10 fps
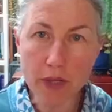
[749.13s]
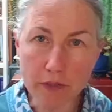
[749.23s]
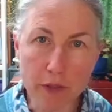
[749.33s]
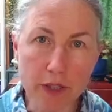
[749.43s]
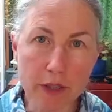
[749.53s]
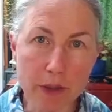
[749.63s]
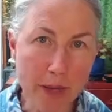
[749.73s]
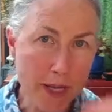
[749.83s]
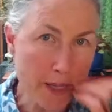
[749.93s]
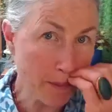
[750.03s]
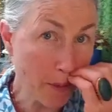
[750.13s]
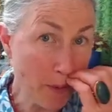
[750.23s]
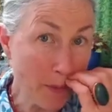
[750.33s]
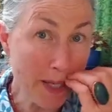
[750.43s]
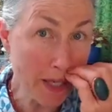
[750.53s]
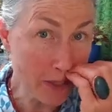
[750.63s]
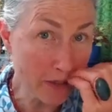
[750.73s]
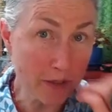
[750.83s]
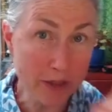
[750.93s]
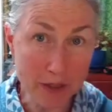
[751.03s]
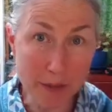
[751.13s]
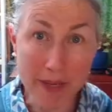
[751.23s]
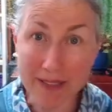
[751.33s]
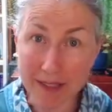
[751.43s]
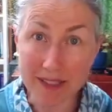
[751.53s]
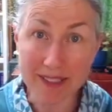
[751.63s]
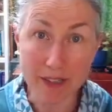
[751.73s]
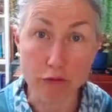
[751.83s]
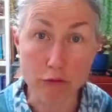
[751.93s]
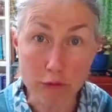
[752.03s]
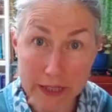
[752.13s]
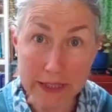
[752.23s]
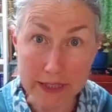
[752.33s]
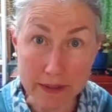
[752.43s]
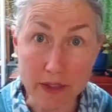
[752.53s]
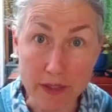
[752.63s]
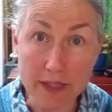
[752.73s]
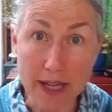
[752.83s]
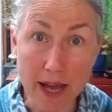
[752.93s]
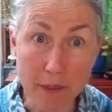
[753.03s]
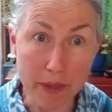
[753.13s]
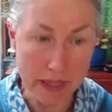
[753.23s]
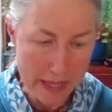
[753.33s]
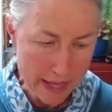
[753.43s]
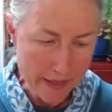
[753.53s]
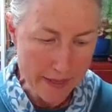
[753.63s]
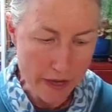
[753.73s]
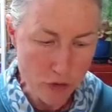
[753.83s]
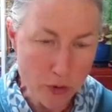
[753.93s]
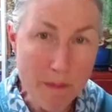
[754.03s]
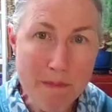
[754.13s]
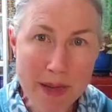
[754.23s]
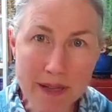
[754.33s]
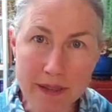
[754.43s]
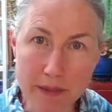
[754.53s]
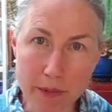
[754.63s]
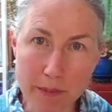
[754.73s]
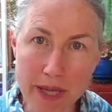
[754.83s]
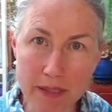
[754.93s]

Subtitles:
critical mass. But when we get to critical mass, then stuff really starts to happen. That tremendous momentum